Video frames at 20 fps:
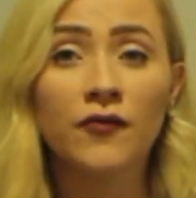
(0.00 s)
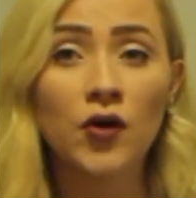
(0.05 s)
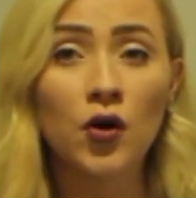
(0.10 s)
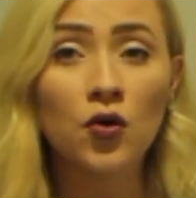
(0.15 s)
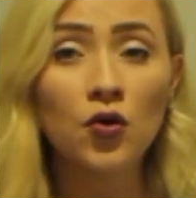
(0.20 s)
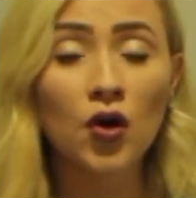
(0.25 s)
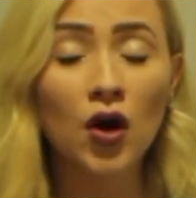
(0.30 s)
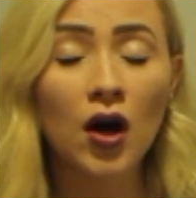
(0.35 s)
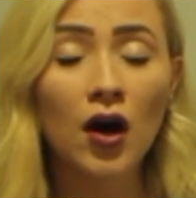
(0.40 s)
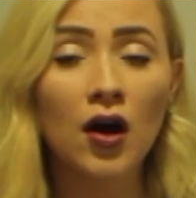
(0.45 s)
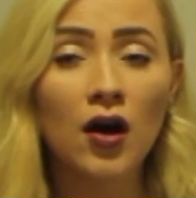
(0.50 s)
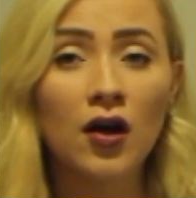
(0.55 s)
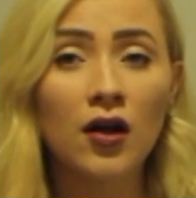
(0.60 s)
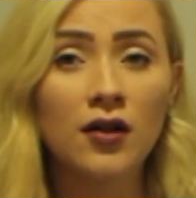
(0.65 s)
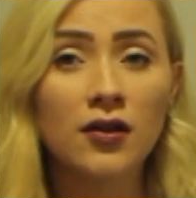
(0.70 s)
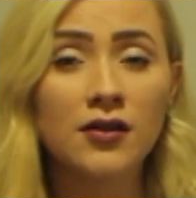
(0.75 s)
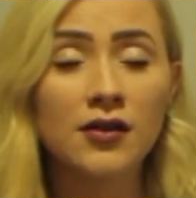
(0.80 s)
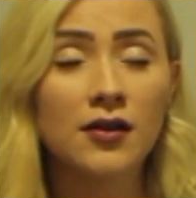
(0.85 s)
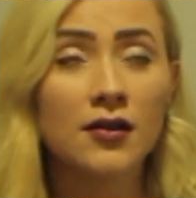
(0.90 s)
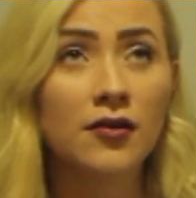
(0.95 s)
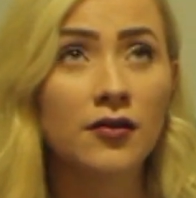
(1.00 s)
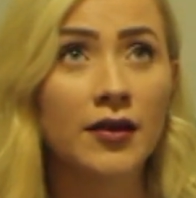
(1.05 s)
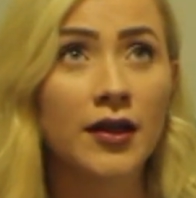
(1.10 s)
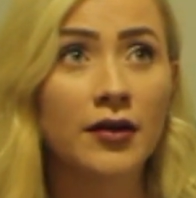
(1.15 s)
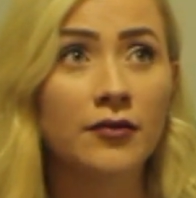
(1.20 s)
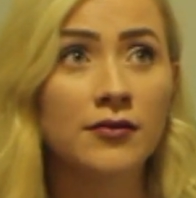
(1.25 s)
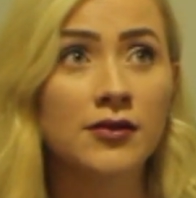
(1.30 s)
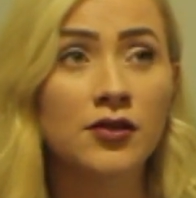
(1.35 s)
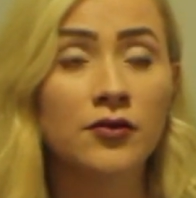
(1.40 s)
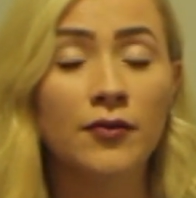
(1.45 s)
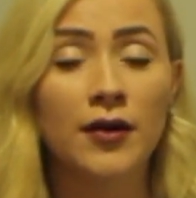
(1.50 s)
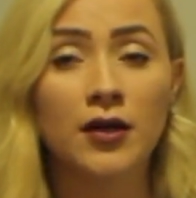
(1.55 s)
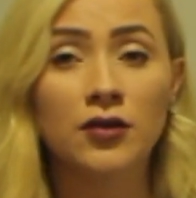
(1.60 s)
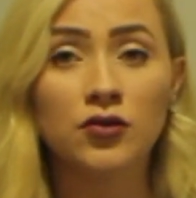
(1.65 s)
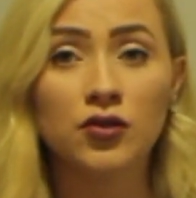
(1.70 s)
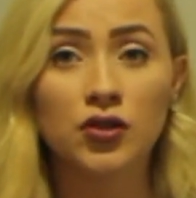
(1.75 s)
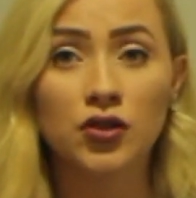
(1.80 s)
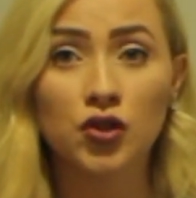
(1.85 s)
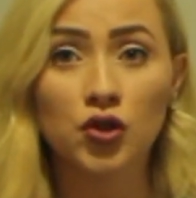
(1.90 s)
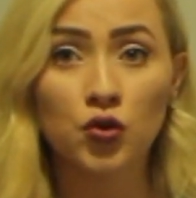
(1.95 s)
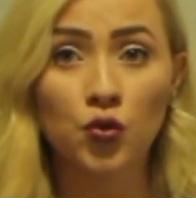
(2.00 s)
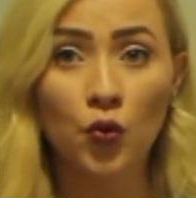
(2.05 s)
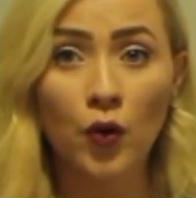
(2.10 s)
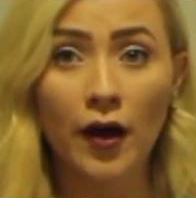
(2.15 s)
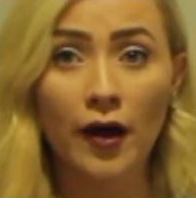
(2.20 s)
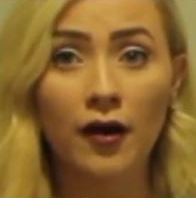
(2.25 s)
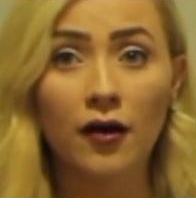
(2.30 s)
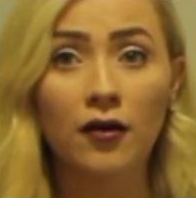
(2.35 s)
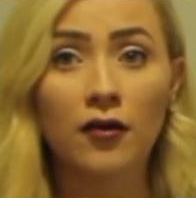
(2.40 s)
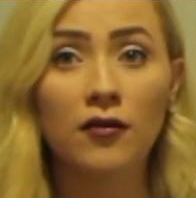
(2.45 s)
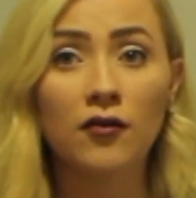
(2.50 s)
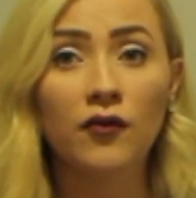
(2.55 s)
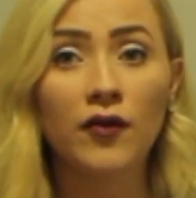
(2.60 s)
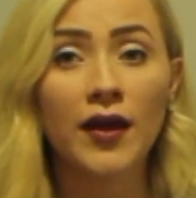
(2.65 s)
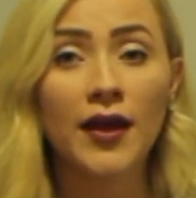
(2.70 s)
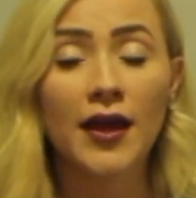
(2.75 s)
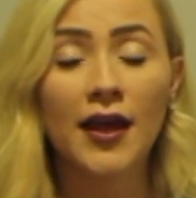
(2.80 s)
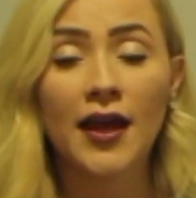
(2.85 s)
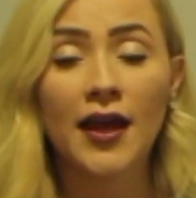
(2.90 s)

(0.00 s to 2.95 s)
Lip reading: phone call that was around 12